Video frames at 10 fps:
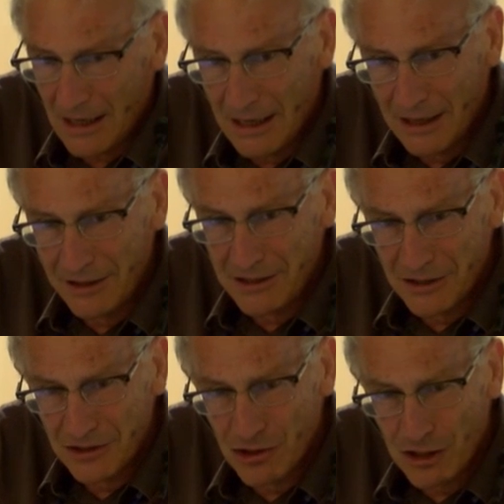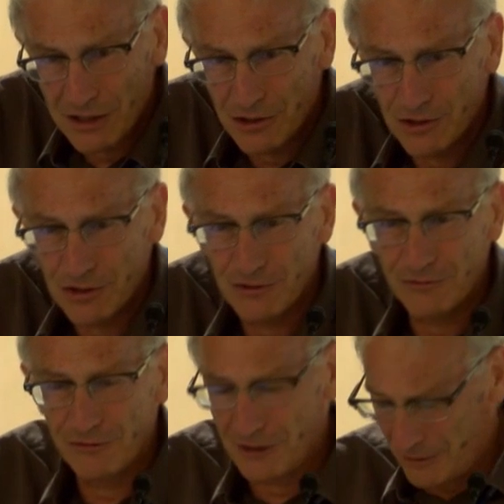Now, these charges of
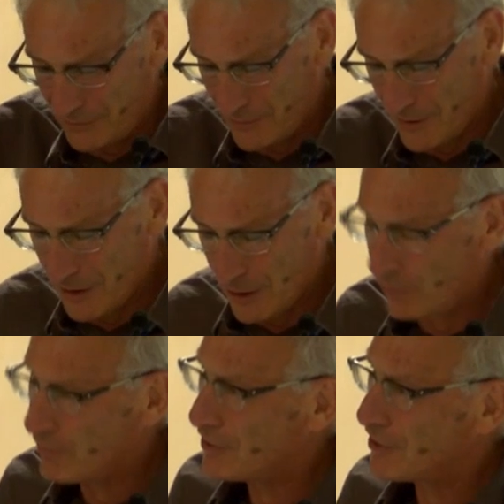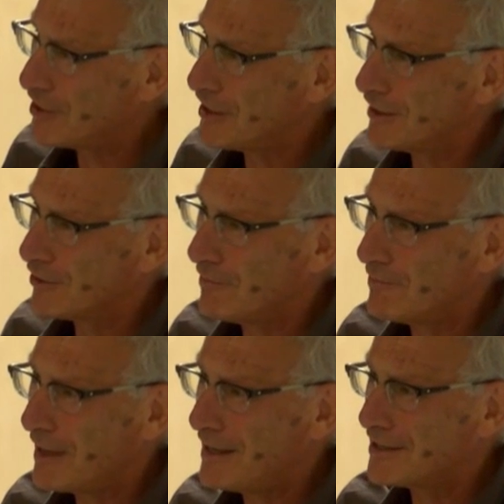complicity and
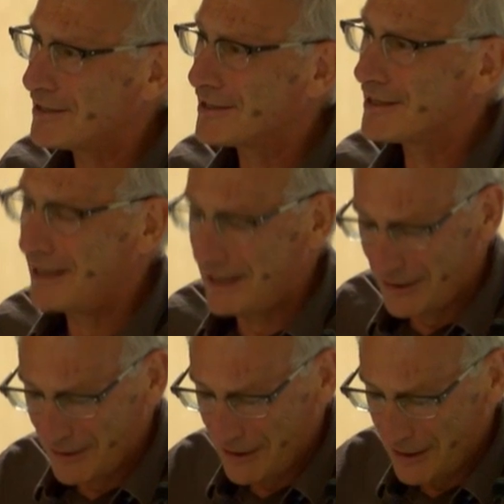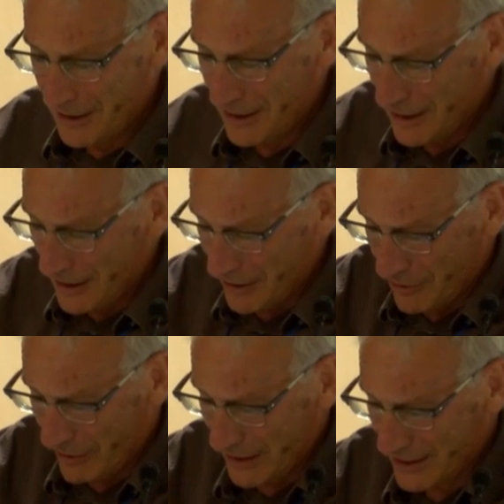complacency
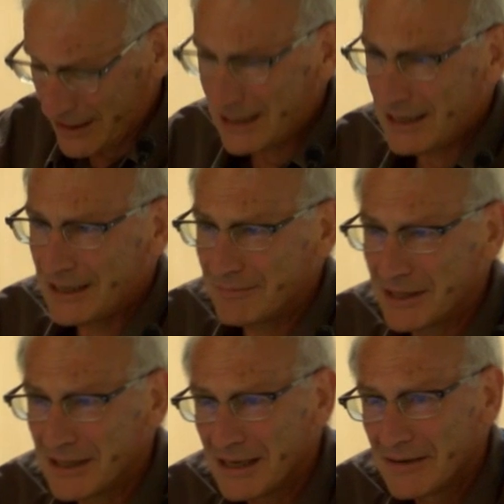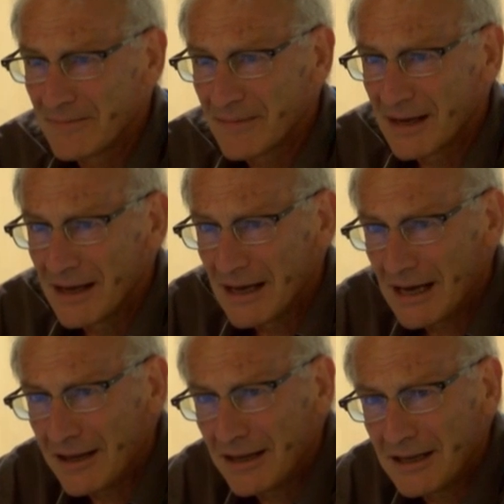were unsettling, but
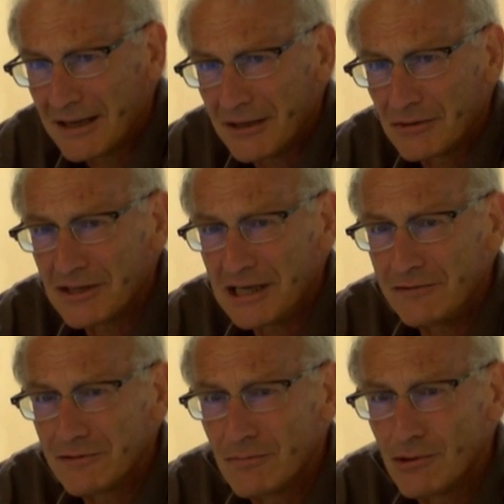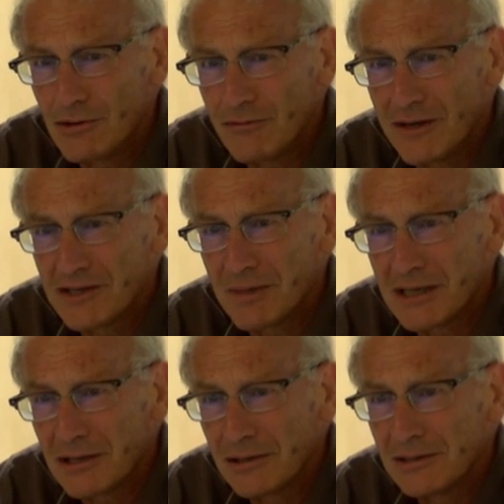I think there was an even more
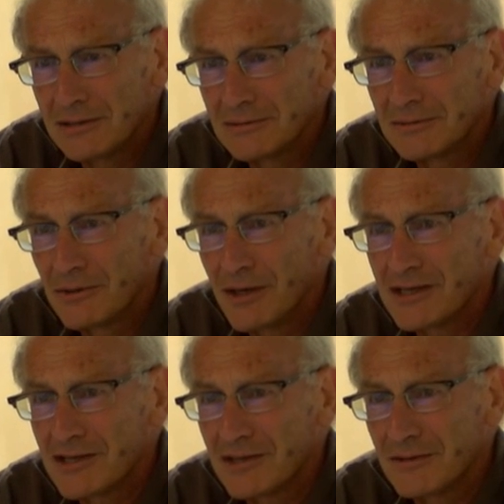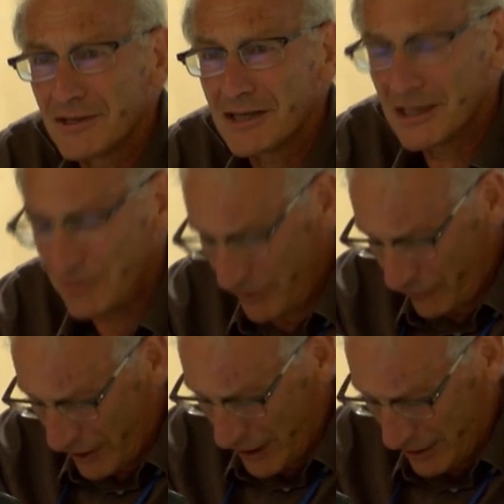fundamental question which had to be
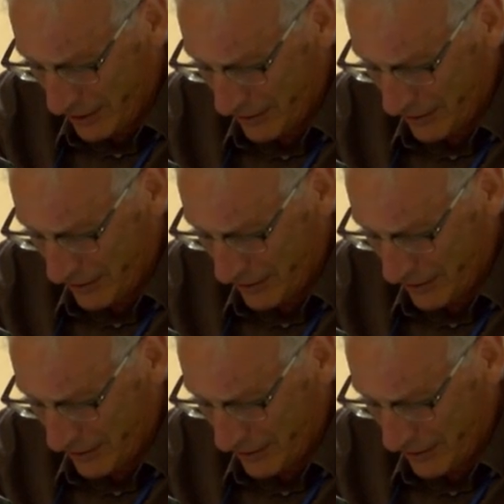faced.